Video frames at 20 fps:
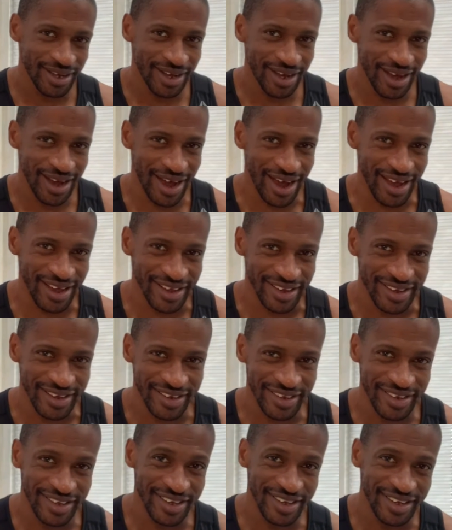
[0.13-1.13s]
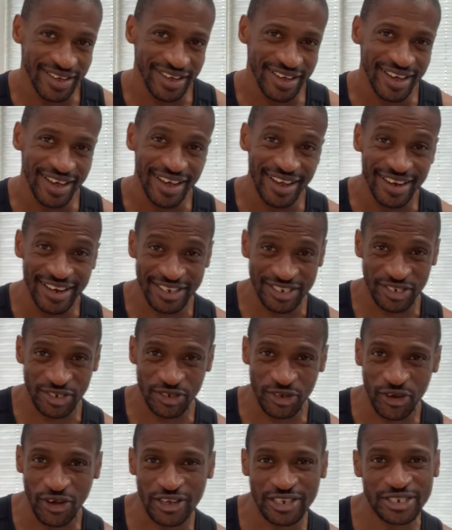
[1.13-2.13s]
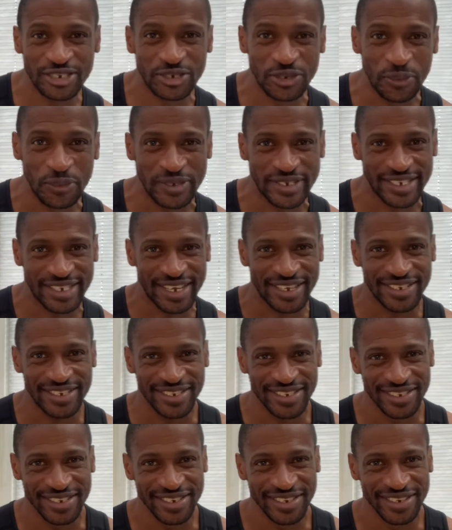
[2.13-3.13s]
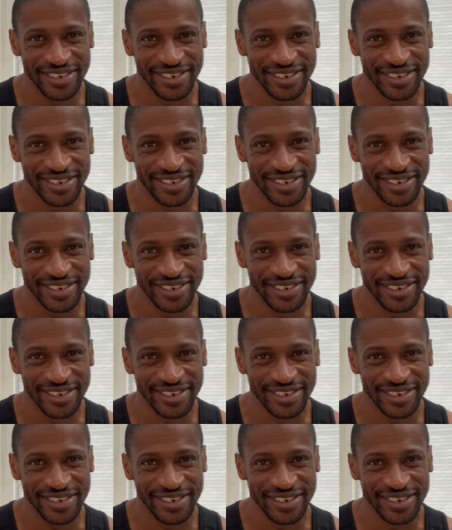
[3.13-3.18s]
Hi, let's talk supersets.